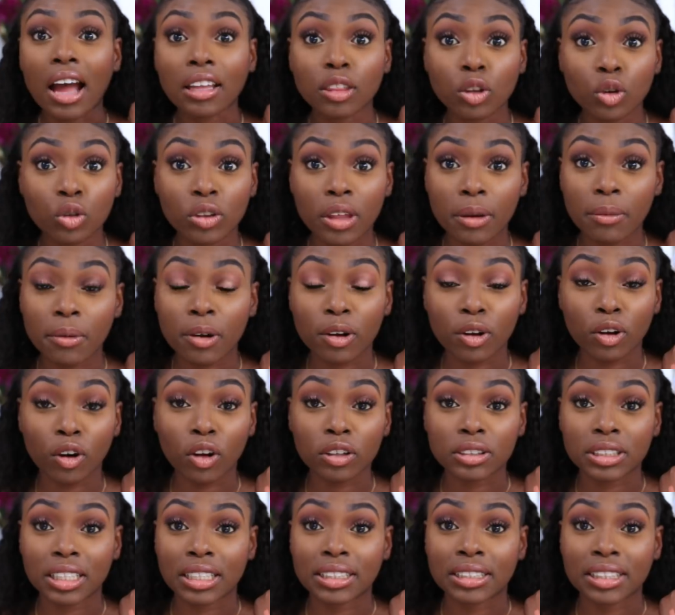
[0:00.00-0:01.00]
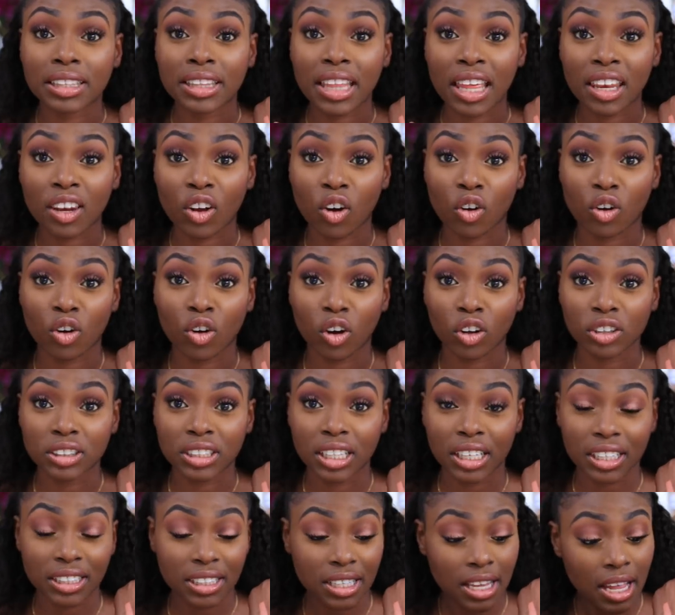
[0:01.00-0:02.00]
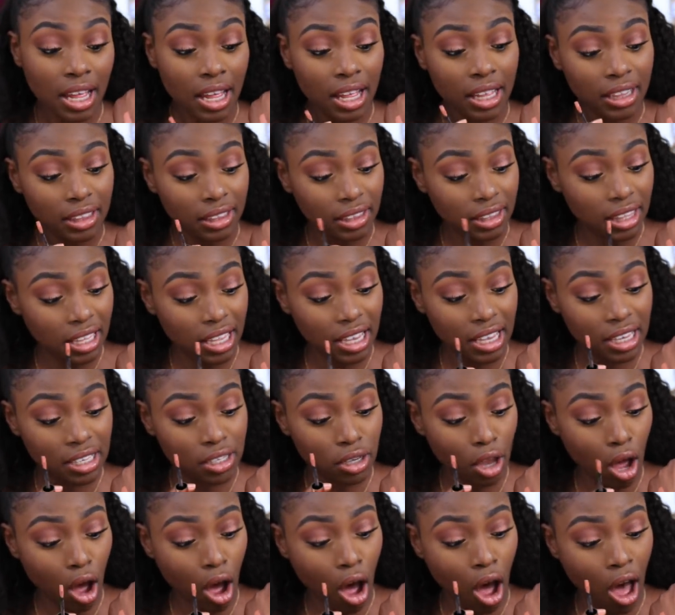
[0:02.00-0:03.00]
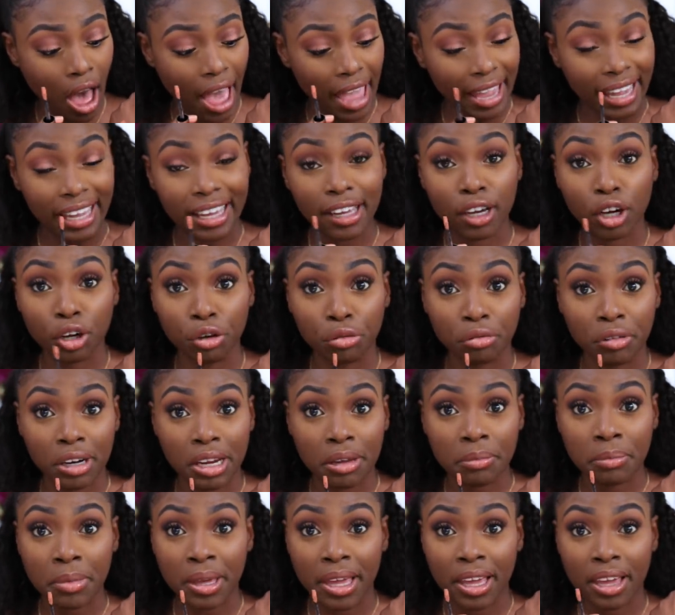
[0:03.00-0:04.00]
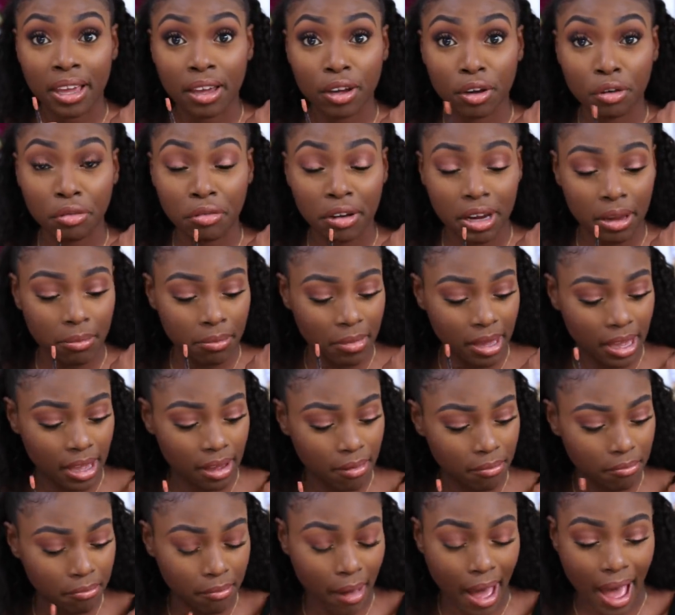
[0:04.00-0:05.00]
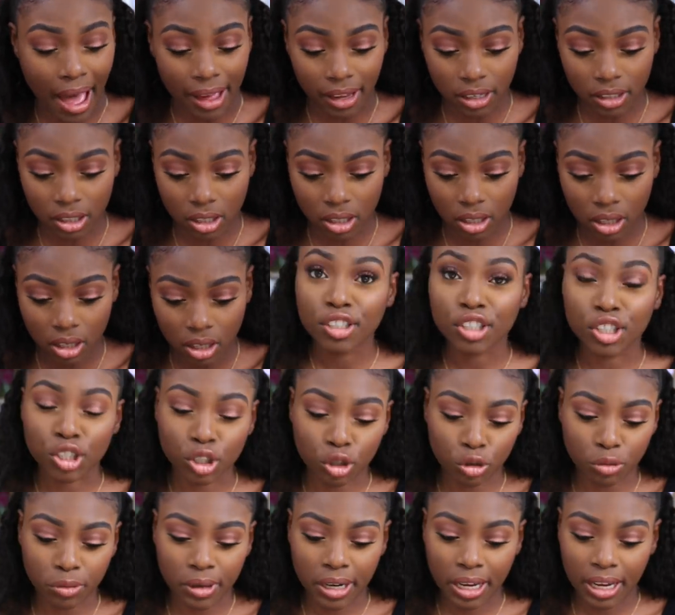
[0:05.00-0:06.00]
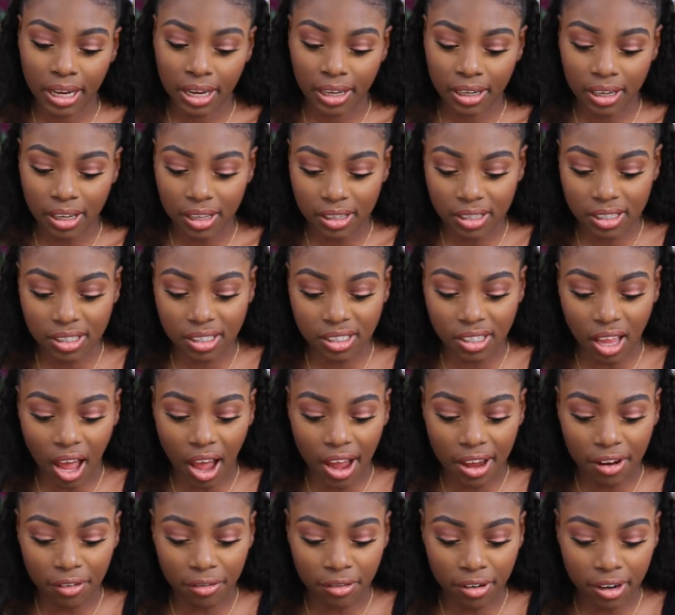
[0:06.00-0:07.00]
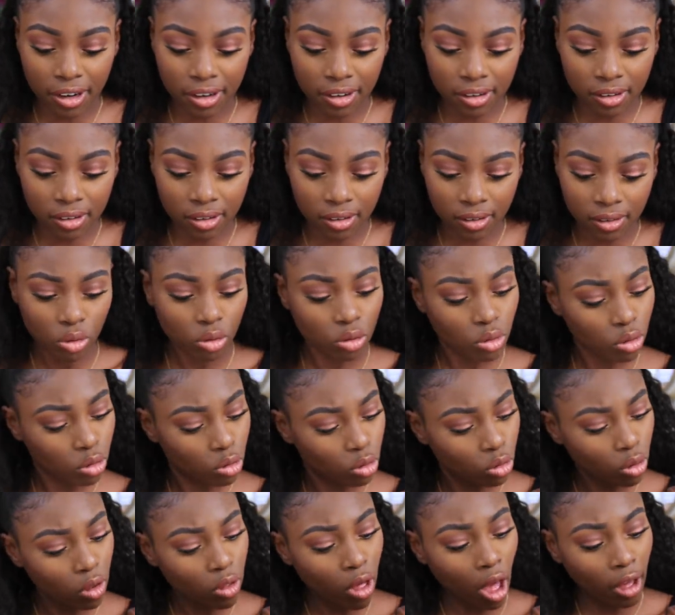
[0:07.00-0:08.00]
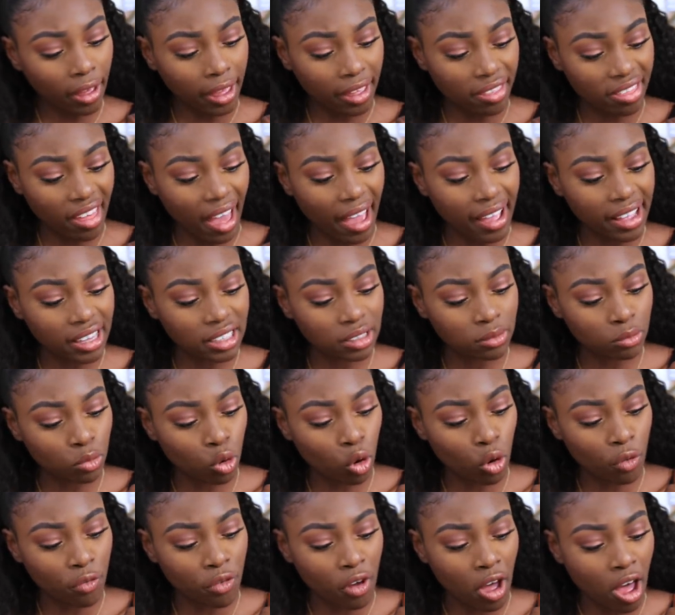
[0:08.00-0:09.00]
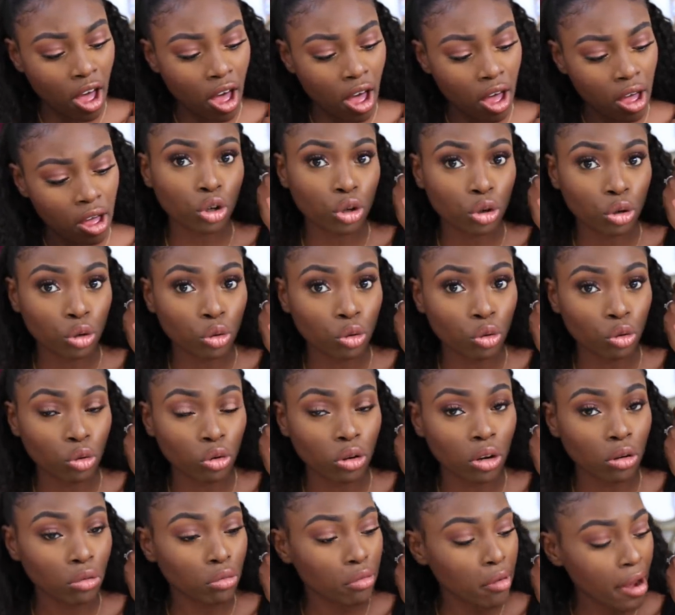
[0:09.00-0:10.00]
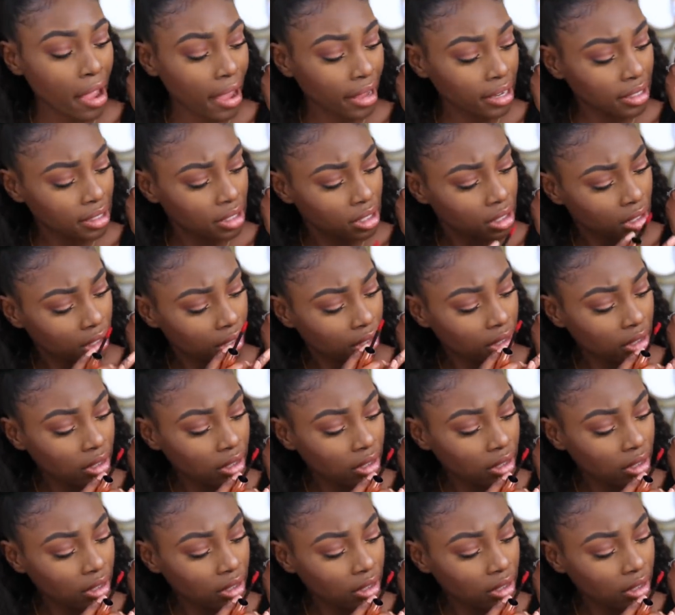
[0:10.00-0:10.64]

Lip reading: I thought they were glosses. They're not glosses. These are a creamy matte. Screen Siren. Ooh, okay, that is more of a cooler red,